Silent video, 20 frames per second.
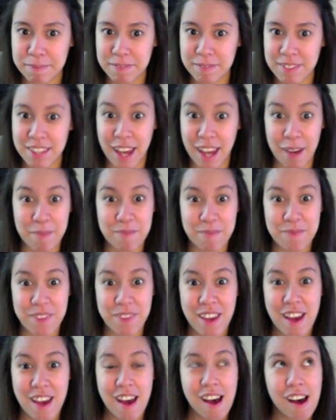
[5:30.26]
yeah,
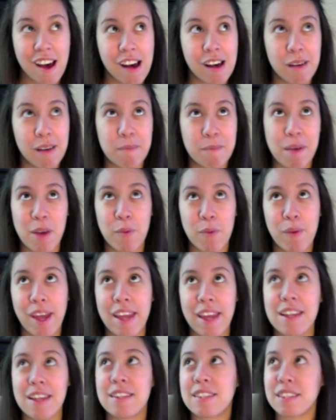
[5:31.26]
um, my
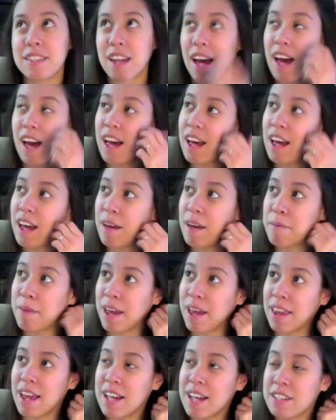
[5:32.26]
weight at
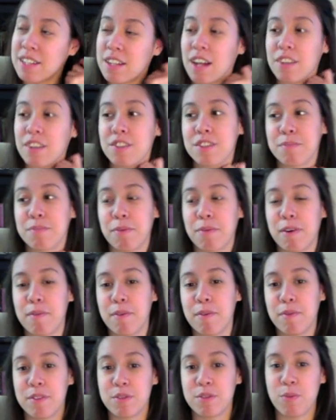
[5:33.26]
my last doctor's
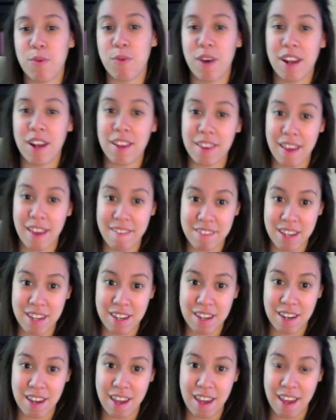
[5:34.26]
appointment was
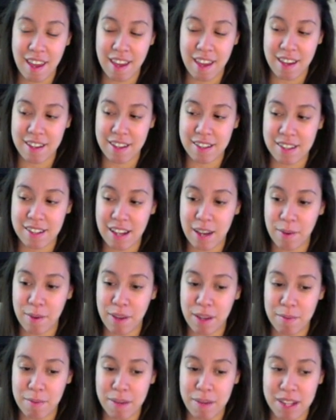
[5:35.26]
111, and I
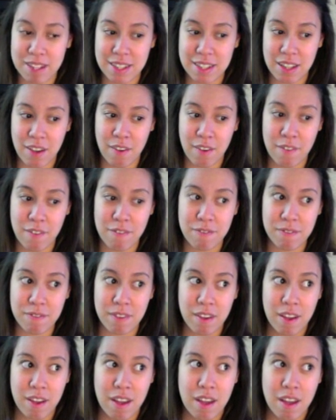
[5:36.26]
weighed myself
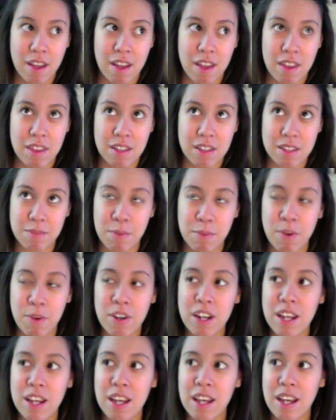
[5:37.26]
this
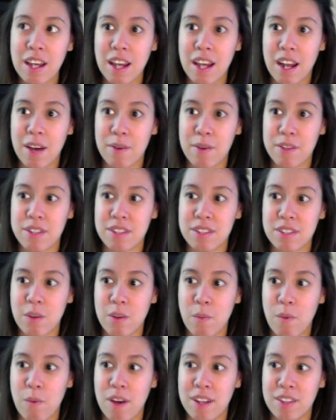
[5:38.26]
morning, and I was
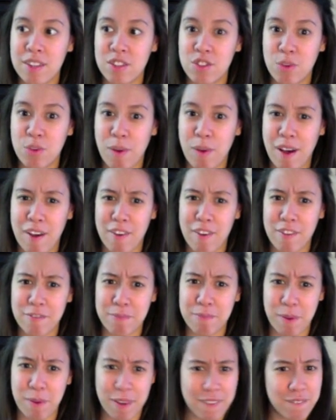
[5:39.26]

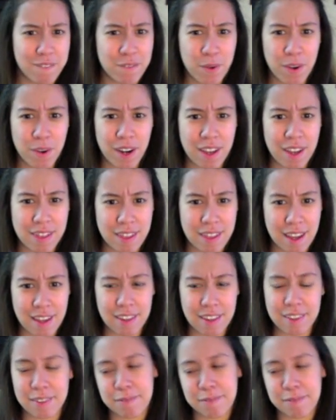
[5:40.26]
112.4, I think